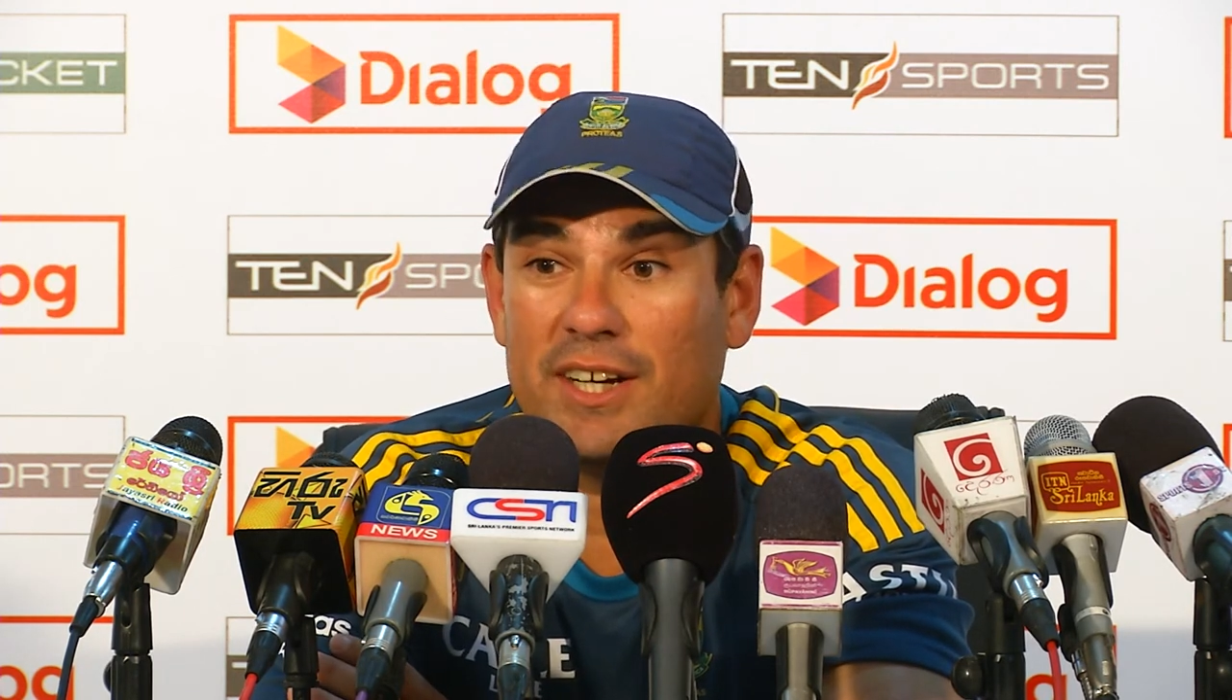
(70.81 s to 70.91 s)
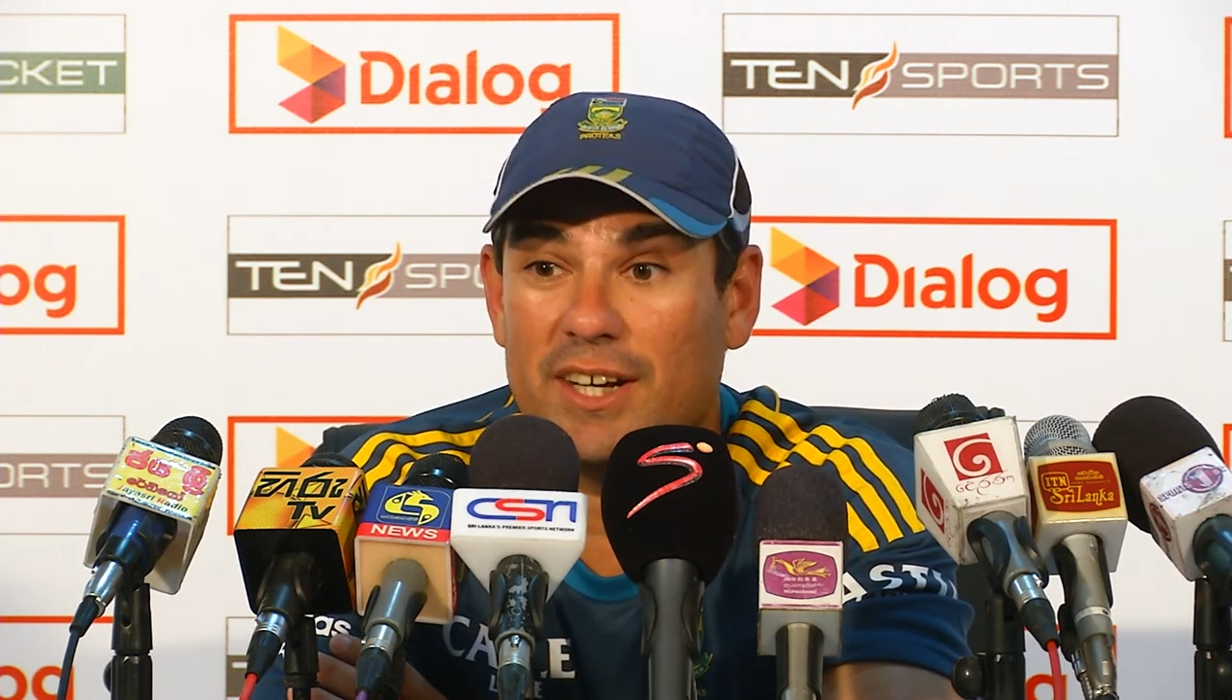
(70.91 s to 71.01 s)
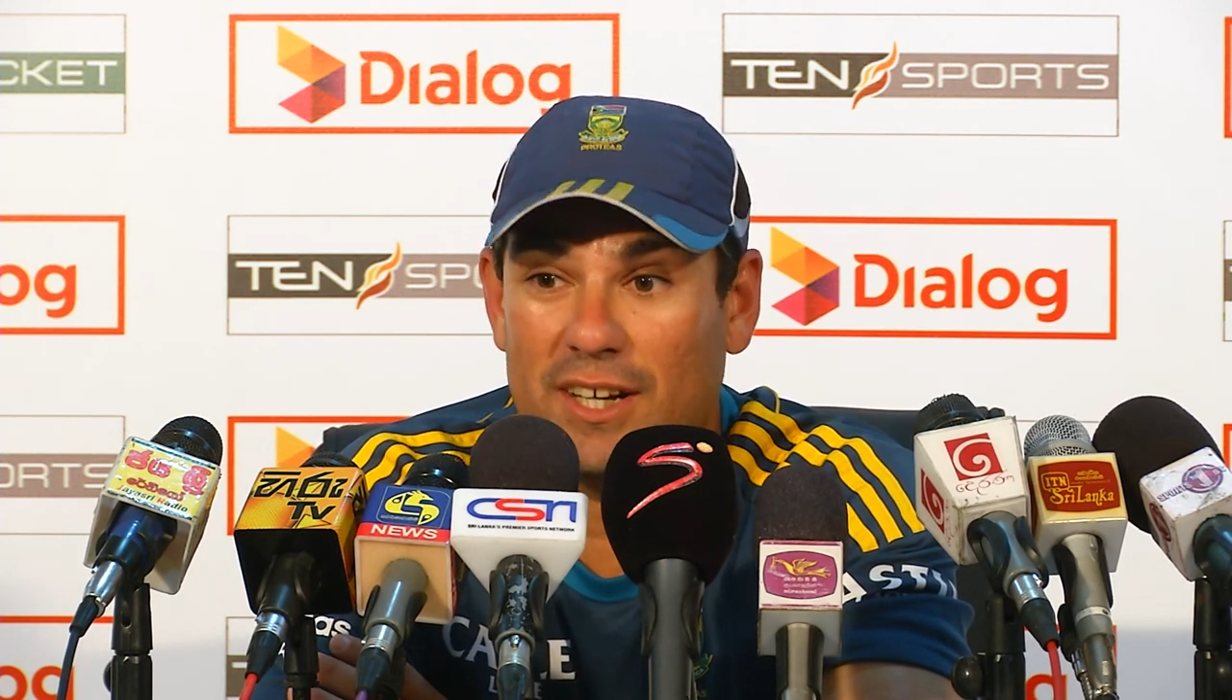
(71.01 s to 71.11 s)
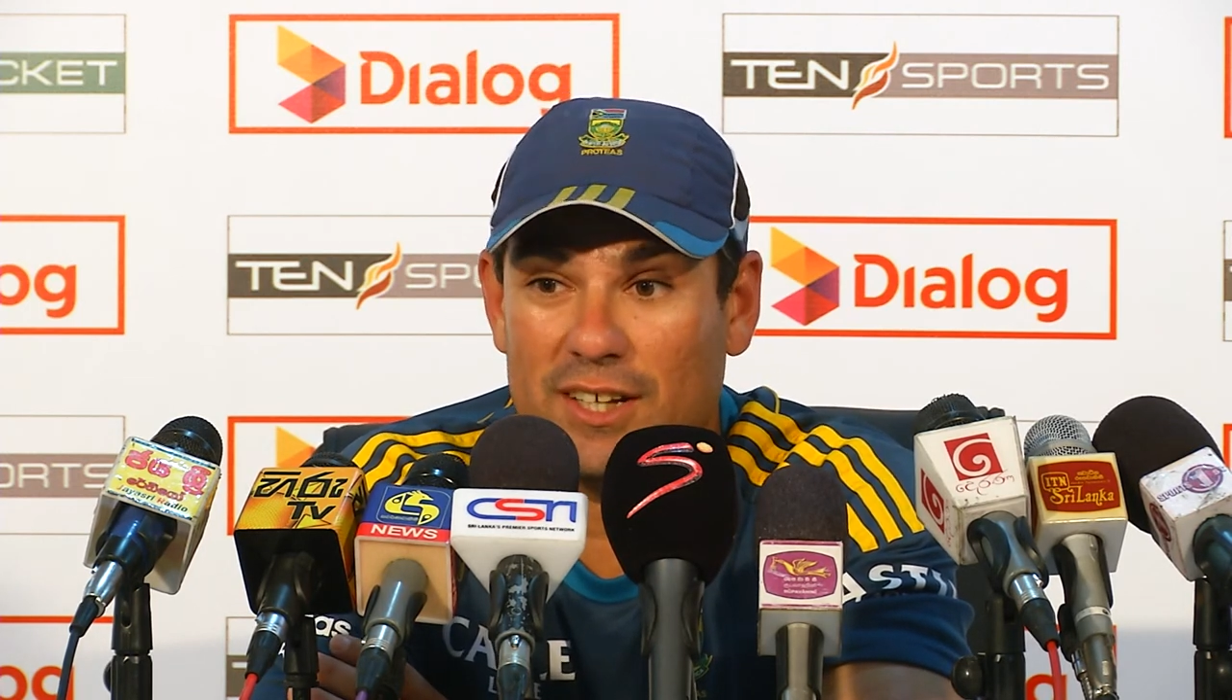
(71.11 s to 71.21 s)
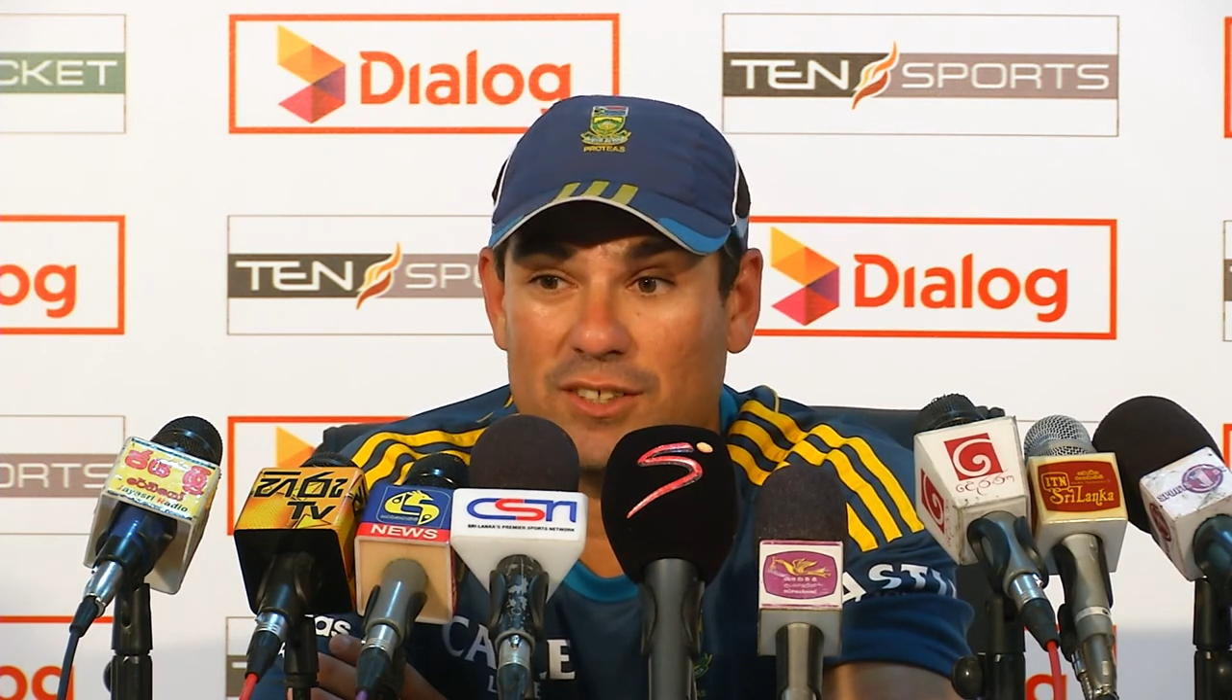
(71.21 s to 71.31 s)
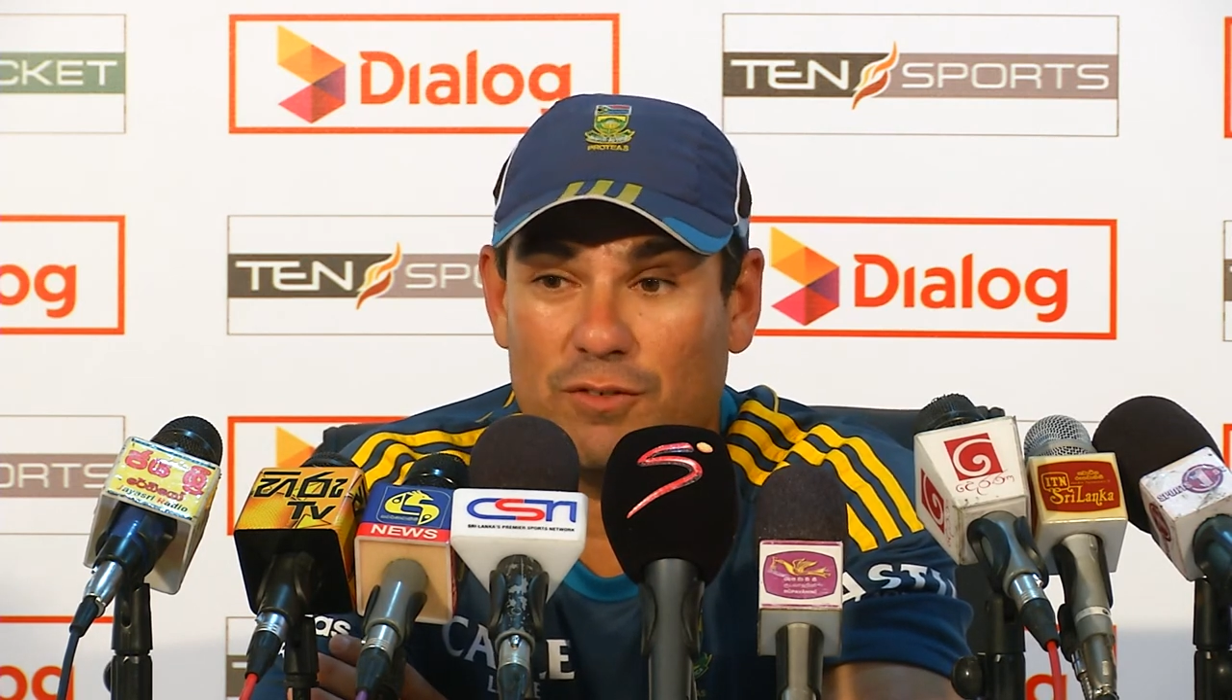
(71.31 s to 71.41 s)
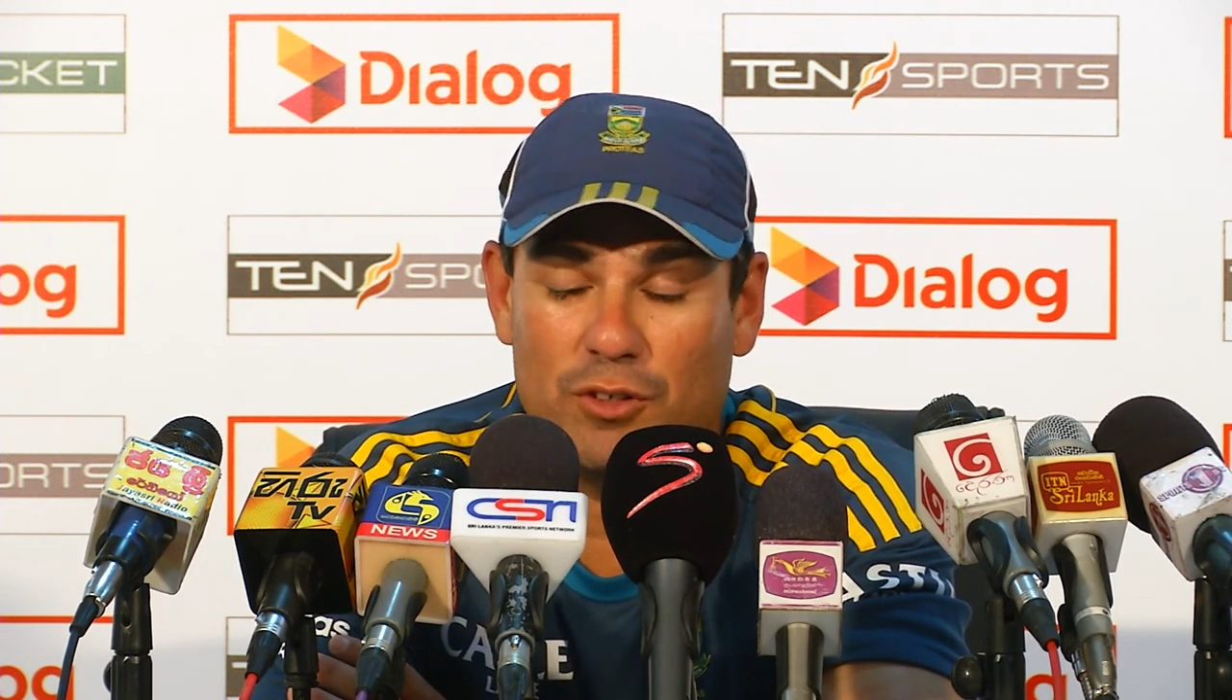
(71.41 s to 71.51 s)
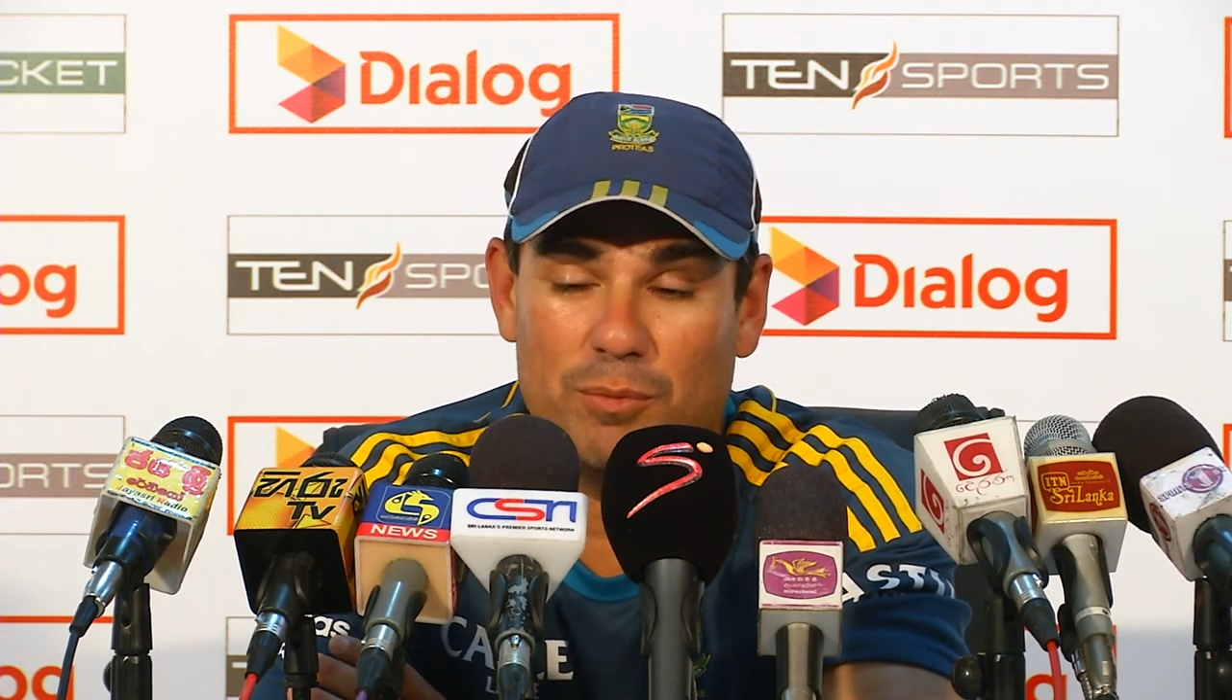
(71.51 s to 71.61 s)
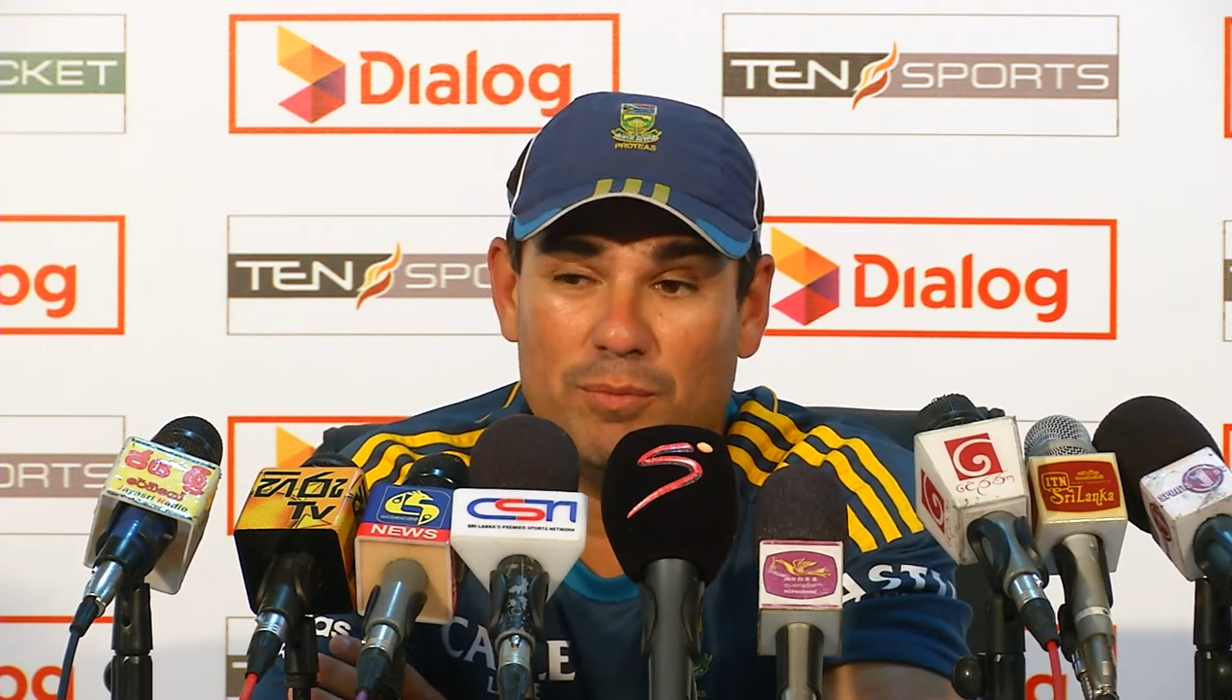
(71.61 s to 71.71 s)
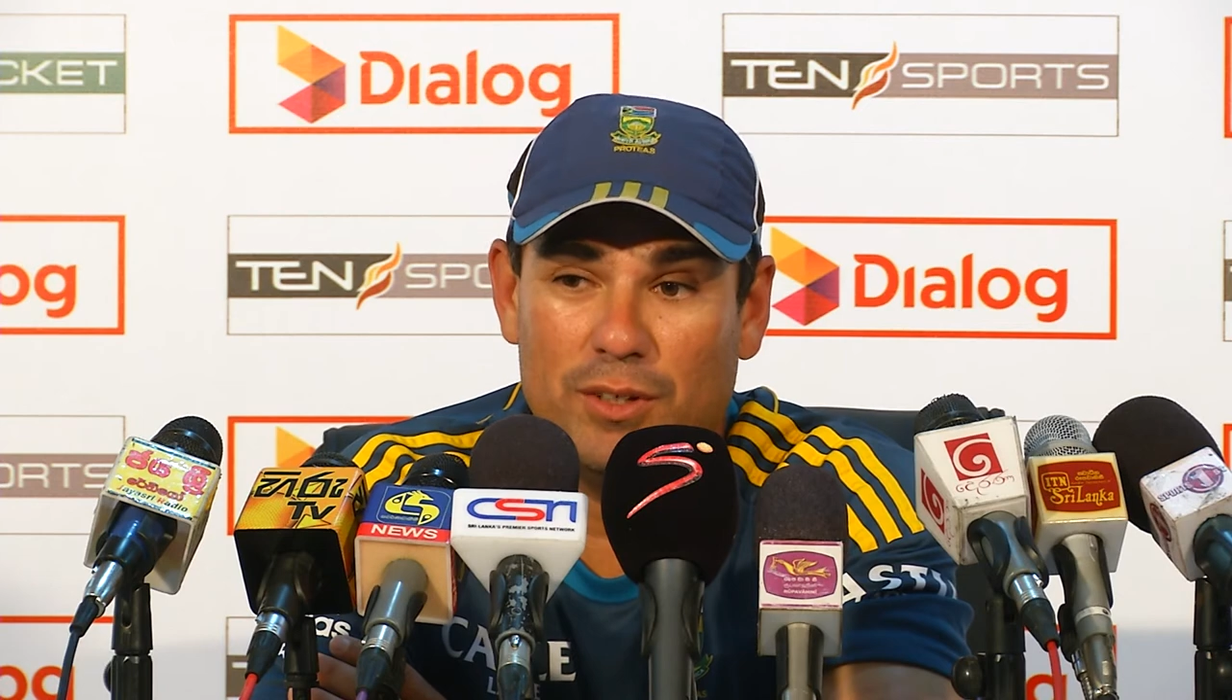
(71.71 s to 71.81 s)
great lesson
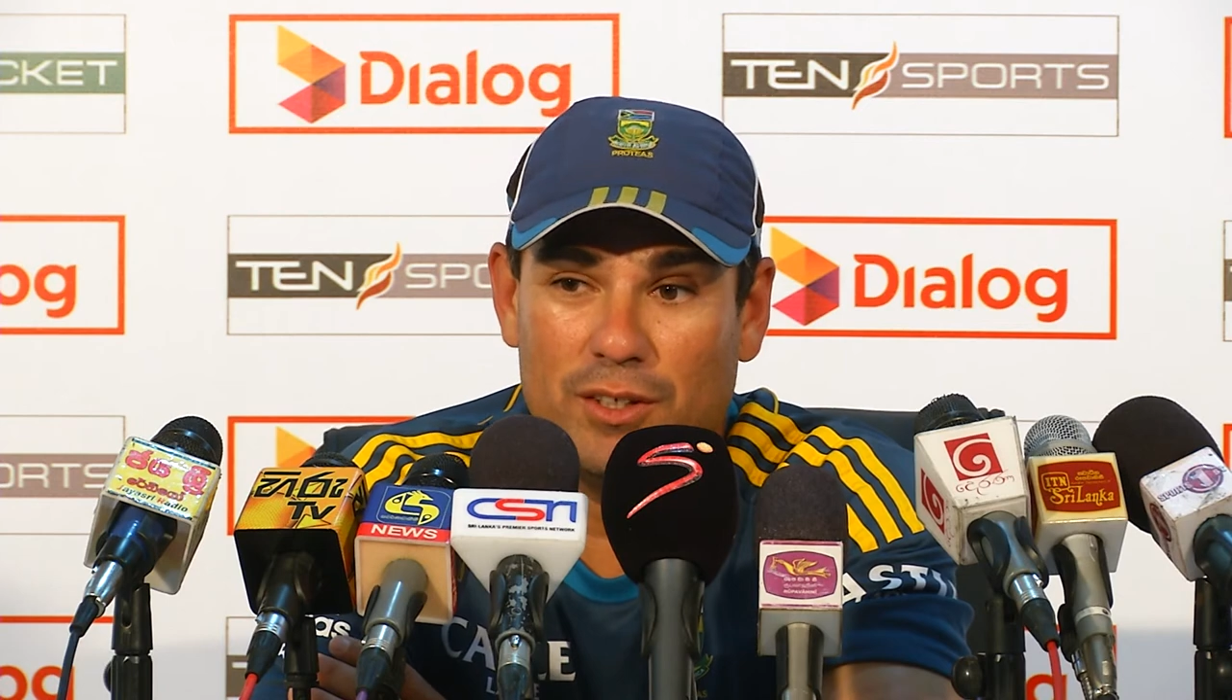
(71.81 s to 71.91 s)
from,